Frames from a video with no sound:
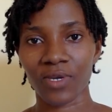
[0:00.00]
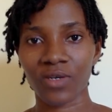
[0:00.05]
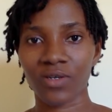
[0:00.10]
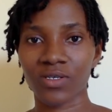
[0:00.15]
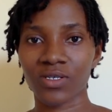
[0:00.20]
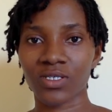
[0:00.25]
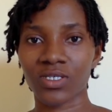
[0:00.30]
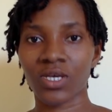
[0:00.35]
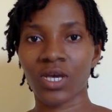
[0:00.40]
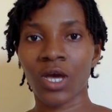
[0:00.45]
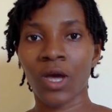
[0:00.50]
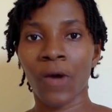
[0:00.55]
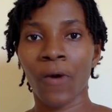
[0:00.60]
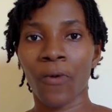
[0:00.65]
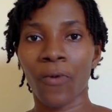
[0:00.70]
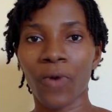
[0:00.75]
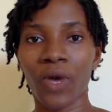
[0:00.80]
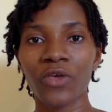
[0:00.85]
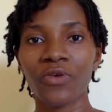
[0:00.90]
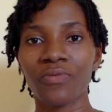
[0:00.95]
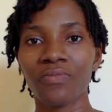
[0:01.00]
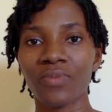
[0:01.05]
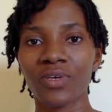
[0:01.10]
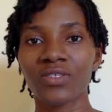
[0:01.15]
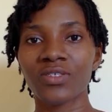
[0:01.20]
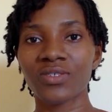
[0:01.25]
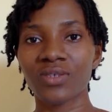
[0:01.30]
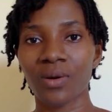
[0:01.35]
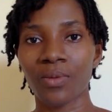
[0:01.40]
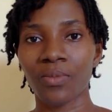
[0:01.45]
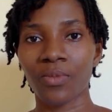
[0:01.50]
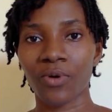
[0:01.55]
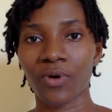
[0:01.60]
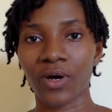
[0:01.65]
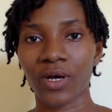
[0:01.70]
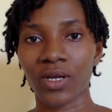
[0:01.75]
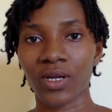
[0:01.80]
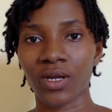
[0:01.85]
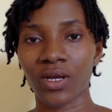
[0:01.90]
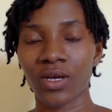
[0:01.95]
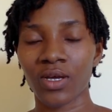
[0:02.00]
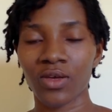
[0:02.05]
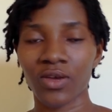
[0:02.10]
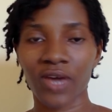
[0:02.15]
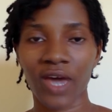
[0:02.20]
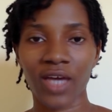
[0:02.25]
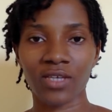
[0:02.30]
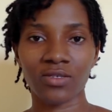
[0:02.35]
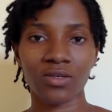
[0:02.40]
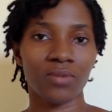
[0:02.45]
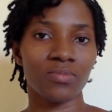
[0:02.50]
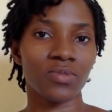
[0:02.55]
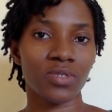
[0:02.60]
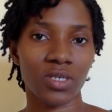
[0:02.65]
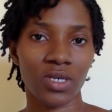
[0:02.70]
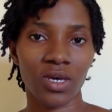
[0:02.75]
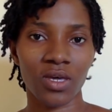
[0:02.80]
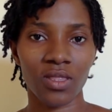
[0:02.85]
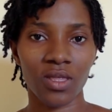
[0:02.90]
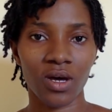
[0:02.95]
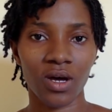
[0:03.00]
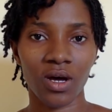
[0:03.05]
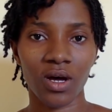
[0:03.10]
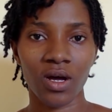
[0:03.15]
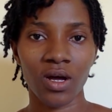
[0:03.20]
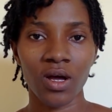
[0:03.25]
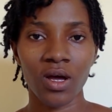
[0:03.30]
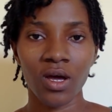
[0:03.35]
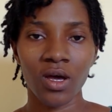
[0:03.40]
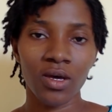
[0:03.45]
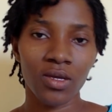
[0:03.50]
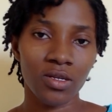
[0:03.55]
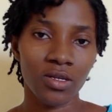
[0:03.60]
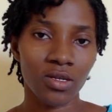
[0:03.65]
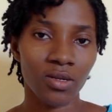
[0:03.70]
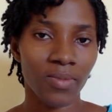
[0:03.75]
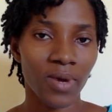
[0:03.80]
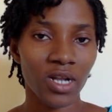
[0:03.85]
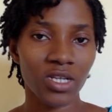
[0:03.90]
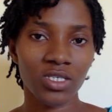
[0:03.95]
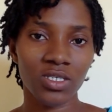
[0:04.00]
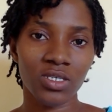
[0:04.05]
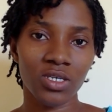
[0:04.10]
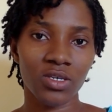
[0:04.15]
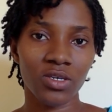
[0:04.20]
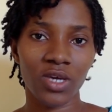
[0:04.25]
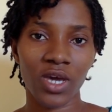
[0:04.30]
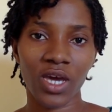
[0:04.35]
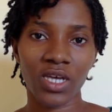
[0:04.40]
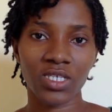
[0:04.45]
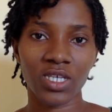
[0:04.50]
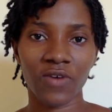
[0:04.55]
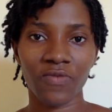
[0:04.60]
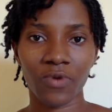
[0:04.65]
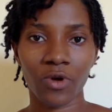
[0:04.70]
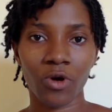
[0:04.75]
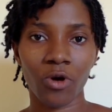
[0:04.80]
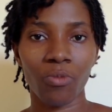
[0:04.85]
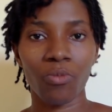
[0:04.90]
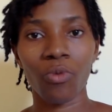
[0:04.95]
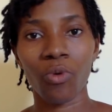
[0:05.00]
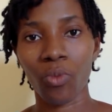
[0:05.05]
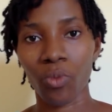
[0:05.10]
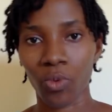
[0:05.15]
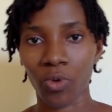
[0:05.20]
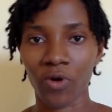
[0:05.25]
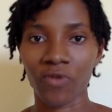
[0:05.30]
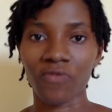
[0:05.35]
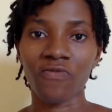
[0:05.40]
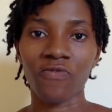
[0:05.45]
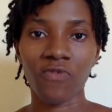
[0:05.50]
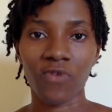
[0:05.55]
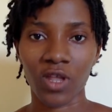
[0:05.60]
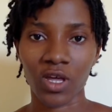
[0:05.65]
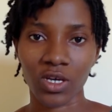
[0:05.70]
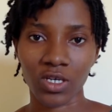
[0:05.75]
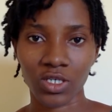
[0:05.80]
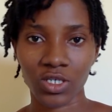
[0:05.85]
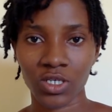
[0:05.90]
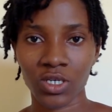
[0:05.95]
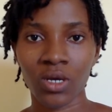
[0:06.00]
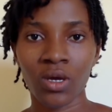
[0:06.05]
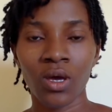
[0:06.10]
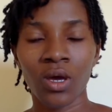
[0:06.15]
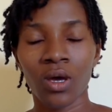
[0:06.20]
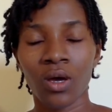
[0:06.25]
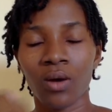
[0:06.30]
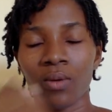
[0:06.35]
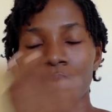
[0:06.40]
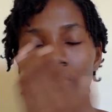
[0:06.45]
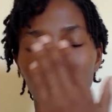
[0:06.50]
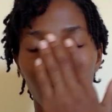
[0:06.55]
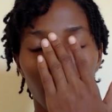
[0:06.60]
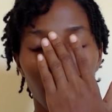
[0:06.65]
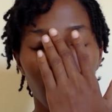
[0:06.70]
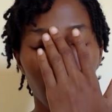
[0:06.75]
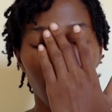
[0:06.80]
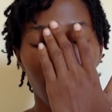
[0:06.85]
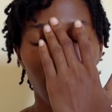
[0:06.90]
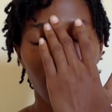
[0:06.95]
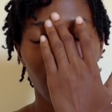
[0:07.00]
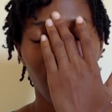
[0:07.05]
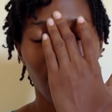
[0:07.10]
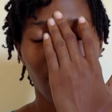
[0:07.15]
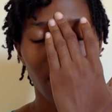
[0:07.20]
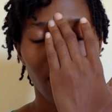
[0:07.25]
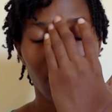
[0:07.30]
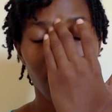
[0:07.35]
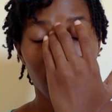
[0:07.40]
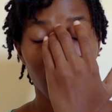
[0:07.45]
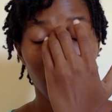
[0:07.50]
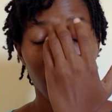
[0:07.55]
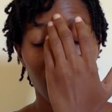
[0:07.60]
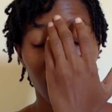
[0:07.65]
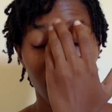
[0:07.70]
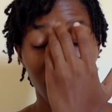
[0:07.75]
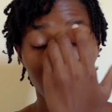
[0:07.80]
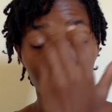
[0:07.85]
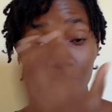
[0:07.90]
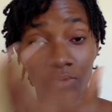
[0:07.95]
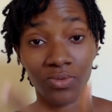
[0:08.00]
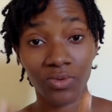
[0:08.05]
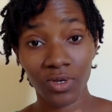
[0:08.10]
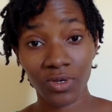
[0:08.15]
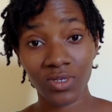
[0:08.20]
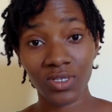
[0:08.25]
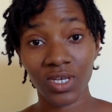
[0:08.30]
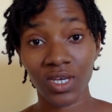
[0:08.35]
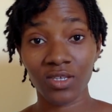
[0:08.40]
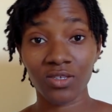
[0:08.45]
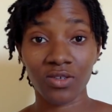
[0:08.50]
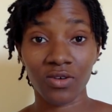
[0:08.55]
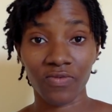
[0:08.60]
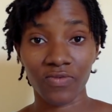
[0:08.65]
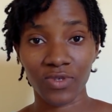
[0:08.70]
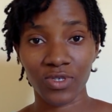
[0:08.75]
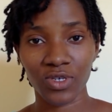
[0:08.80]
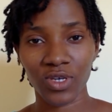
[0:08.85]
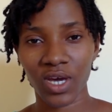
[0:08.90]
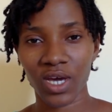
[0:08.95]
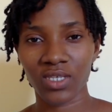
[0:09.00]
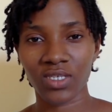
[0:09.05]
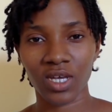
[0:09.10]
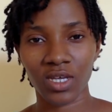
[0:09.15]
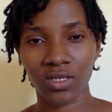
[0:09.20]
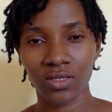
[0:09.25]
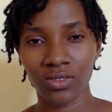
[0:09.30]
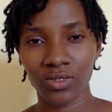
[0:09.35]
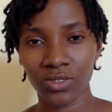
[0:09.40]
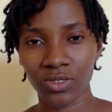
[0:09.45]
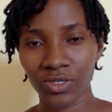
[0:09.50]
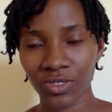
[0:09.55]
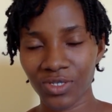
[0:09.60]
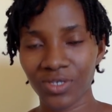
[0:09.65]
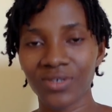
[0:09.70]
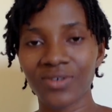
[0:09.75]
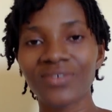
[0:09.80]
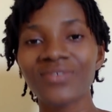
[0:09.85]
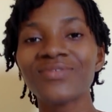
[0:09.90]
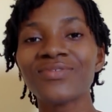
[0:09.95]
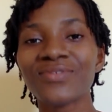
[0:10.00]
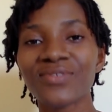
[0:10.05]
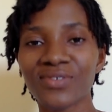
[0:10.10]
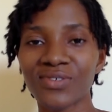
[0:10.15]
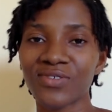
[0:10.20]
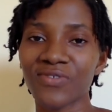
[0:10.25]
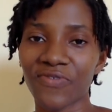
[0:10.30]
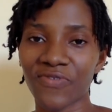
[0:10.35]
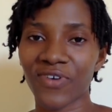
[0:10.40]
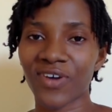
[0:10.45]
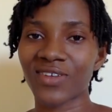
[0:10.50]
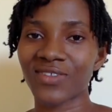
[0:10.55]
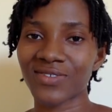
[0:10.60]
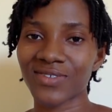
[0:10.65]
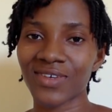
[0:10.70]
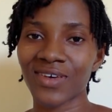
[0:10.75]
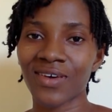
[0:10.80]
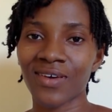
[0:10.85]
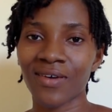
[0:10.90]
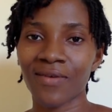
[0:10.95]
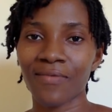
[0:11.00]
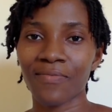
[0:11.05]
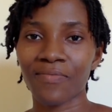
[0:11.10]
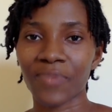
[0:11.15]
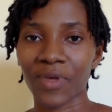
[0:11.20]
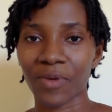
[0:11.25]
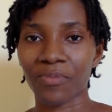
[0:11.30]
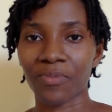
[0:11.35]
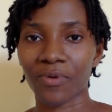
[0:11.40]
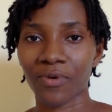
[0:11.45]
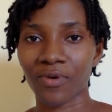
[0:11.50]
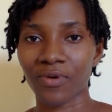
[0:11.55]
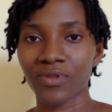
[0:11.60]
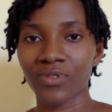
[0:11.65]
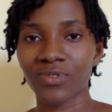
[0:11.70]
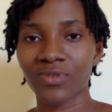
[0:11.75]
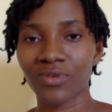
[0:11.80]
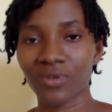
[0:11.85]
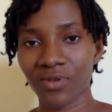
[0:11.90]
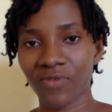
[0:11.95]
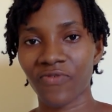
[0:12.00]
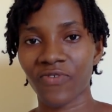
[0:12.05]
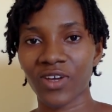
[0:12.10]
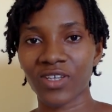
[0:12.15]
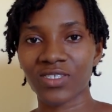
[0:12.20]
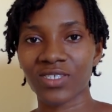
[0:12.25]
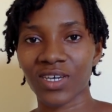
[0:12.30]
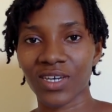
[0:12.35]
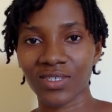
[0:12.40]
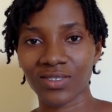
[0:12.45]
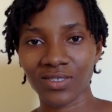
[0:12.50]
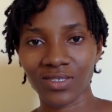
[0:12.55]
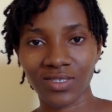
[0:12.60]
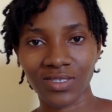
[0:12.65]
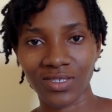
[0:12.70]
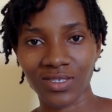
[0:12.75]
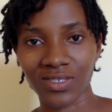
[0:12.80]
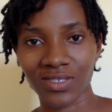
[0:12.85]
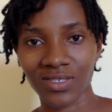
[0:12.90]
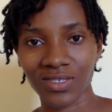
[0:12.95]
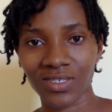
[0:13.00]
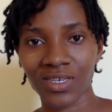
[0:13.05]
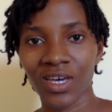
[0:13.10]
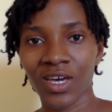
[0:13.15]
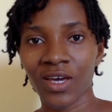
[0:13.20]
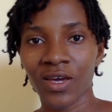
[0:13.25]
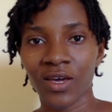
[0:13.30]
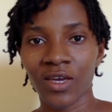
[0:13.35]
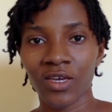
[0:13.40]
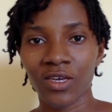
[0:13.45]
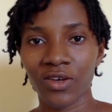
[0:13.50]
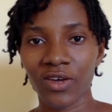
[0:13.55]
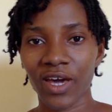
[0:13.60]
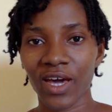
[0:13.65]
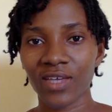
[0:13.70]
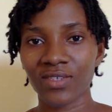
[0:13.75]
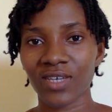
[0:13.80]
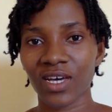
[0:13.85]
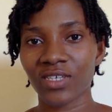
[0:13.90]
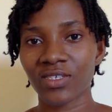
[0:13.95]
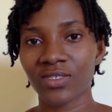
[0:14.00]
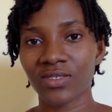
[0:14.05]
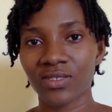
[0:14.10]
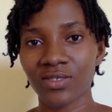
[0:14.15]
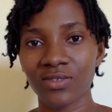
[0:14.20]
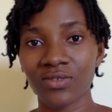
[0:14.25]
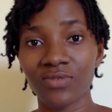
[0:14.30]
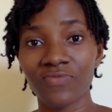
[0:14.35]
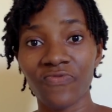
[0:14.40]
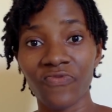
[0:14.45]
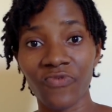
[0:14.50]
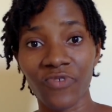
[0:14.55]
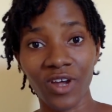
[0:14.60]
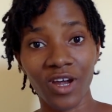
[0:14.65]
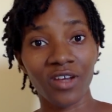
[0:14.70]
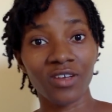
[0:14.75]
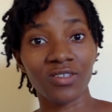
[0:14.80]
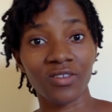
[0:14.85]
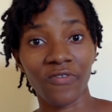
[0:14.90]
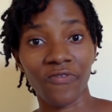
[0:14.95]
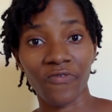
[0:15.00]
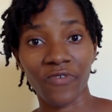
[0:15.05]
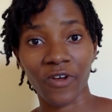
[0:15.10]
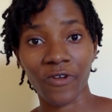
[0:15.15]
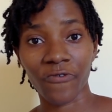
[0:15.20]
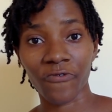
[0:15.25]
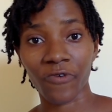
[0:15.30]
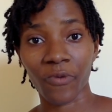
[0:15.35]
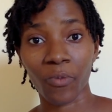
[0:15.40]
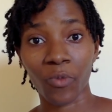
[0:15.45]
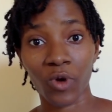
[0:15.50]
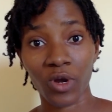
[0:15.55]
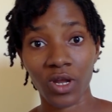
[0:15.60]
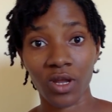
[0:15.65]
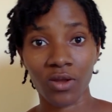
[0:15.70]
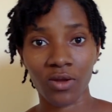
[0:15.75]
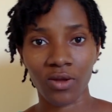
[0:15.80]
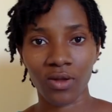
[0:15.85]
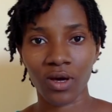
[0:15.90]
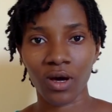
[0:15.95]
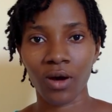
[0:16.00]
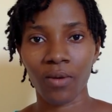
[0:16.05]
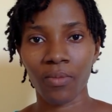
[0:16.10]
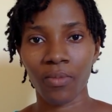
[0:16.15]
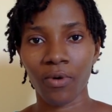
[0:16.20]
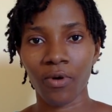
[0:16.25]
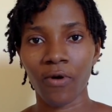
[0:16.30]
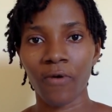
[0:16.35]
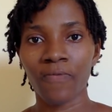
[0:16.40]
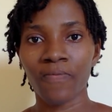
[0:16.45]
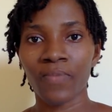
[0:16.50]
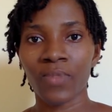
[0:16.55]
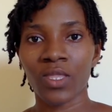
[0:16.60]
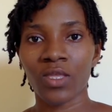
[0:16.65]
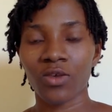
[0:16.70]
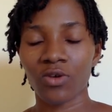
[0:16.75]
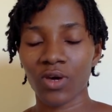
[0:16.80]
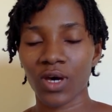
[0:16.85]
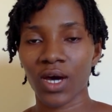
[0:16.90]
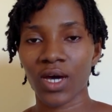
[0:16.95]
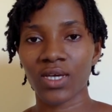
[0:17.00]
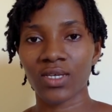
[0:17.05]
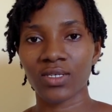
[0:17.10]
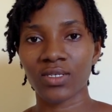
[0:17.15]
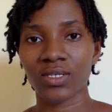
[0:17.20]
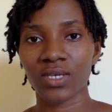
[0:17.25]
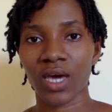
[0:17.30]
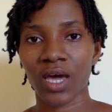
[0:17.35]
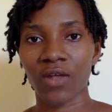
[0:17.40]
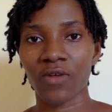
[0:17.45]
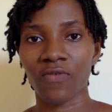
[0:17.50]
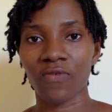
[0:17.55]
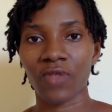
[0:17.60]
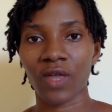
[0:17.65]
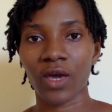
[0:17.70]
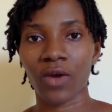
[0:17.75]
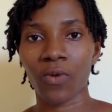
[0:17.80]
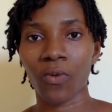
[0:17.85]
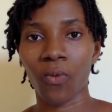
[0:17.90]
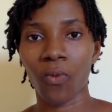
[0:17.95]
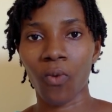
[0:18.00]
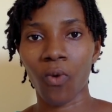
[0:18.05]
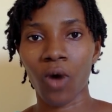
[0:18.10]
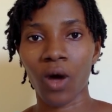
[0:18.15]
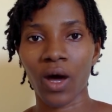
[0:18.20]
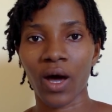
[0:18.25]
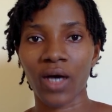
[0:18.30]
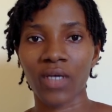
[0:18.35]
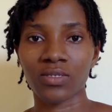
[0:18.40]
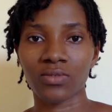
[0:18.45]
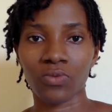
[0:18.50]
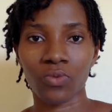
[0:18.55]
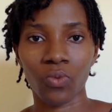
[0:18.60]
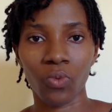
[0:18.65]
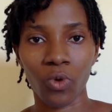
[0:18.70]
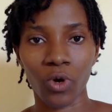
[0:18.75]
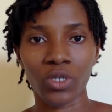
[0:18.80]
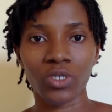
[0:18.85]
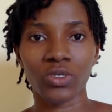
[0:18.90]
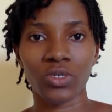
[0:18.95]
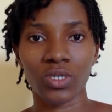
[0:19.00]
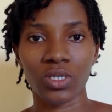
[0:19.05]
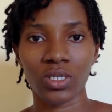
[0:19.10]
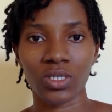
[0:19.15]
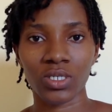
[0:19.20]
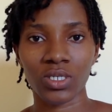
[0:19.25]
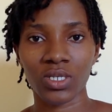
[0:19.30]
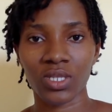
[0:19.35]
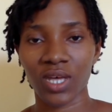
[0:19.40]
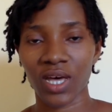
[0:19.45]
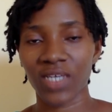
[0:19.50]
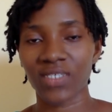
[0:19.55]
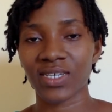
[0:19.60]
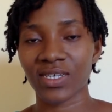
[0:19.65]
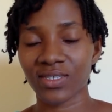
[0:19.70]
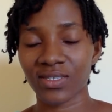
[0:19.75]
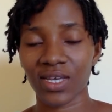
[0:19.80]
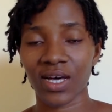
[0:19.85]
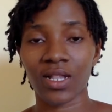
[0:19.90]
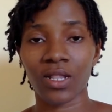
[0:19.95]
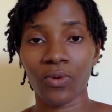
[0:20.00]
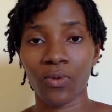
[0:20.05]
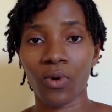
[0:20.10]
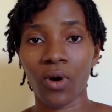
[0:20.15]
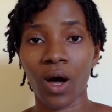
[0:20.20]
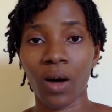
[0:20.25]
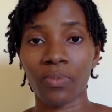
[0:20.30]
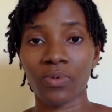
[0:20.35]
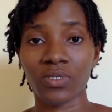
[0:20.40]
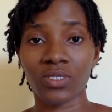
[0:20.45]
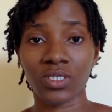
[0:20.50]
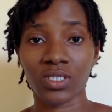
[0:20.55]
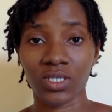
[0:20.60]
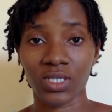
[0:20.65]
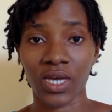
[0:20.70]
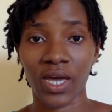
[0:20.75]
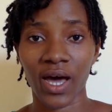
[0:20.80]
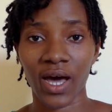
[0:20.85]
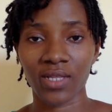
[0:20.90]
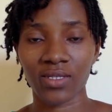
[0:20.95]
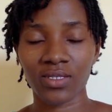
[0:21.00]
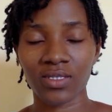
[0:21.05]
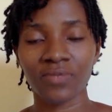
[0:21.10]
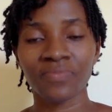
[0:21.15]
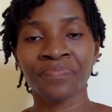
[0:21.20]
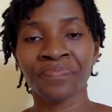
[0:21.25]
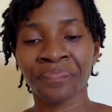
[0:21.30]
because when you meet someone, you guys come together, you normally say you guys have become one flesh, but in the real sense of it, you guys are still two different people, two different entities. You guys are still very different from one another, but you guys kind of like work as one unit. That's exactly what happens in the heart.